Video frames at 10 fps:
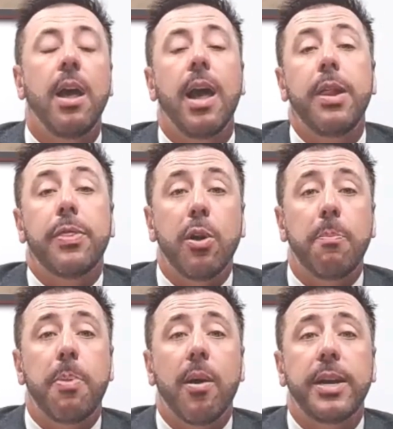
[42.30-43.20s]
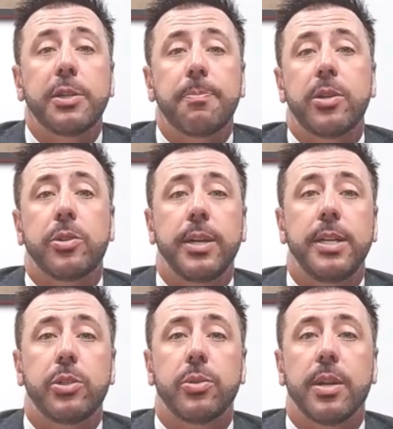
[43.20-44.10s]
A third-party special
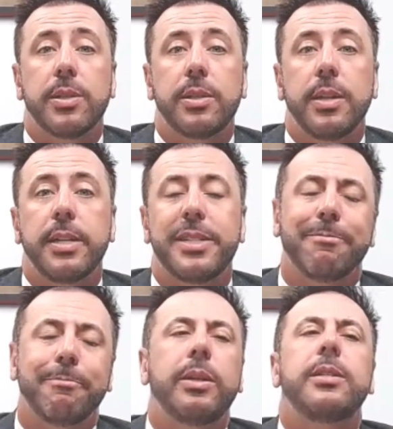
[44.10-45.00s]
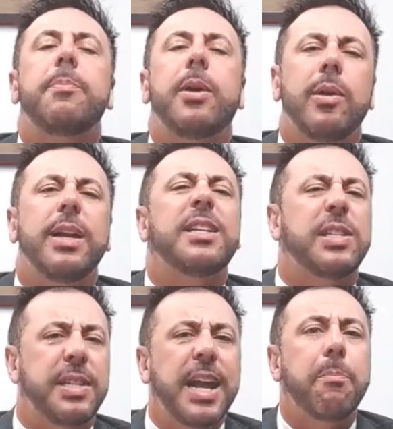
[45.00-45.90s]
needs trust is typically an
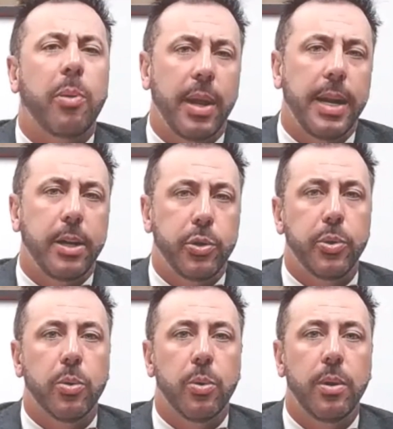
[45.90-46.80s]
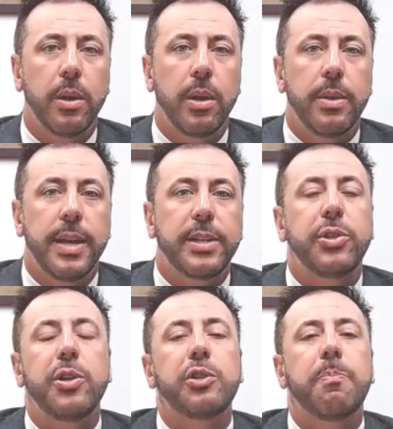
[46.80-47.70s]
estate planning tool that's
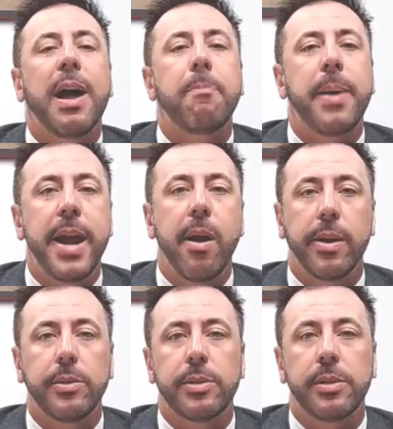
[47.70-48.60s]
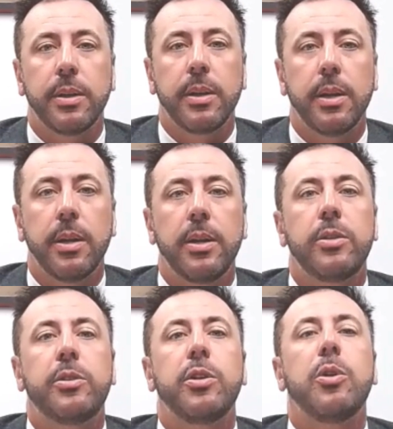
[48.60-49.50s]
used by parents
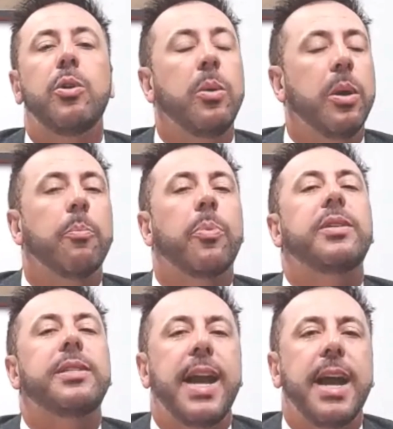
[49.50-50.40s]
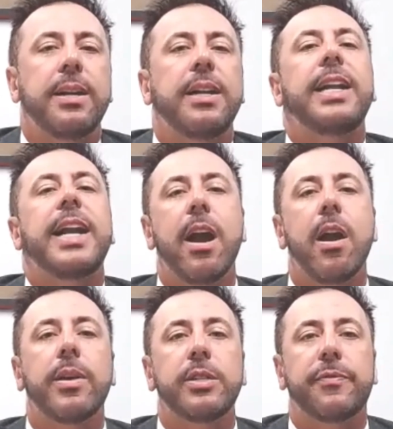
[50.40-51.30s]
to protect an
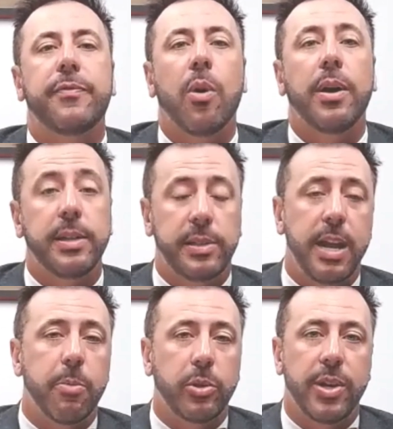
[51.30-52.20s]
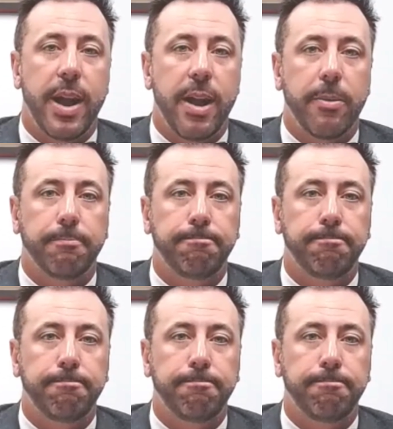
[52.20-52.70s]
inheritance for a disabled child.